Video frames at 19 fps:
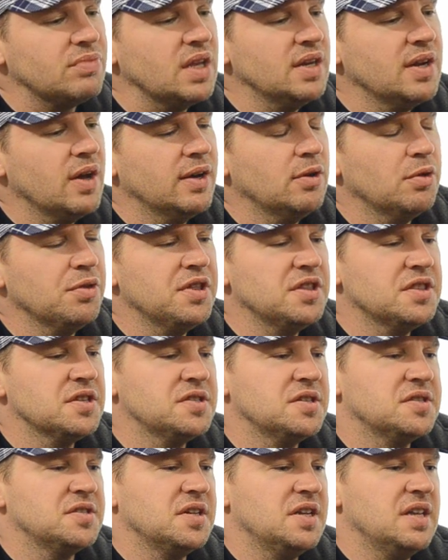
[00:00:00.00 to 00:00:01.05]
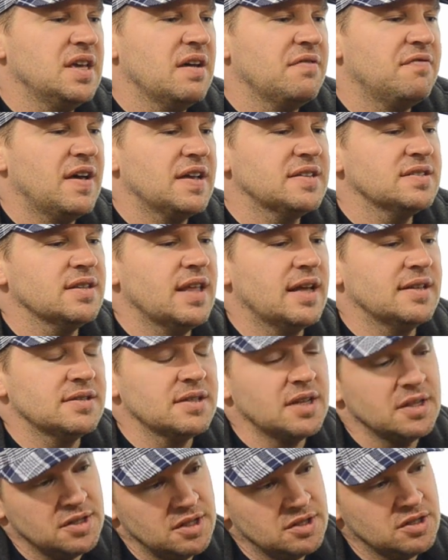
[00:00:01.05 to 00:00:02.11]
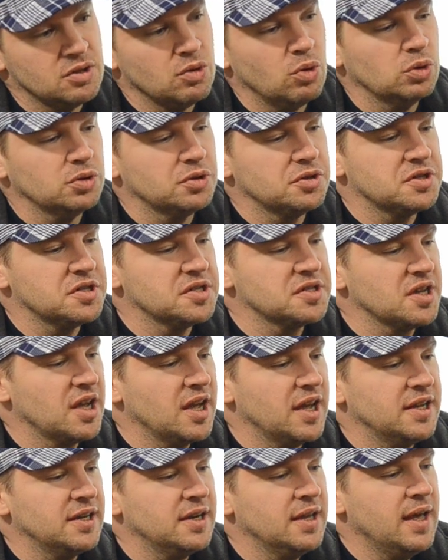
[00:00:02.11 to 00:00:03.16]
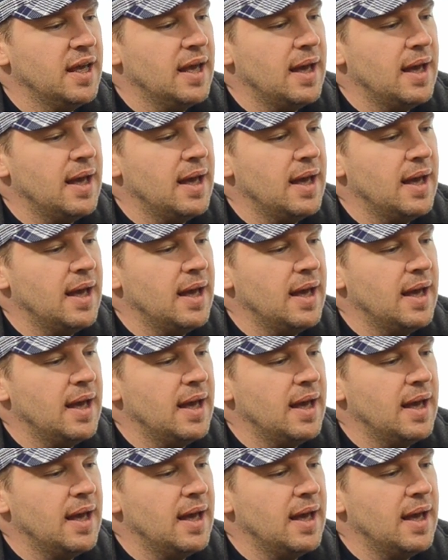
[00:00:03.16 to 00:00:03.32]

now I don't think this is an EFS lens because it's an older design.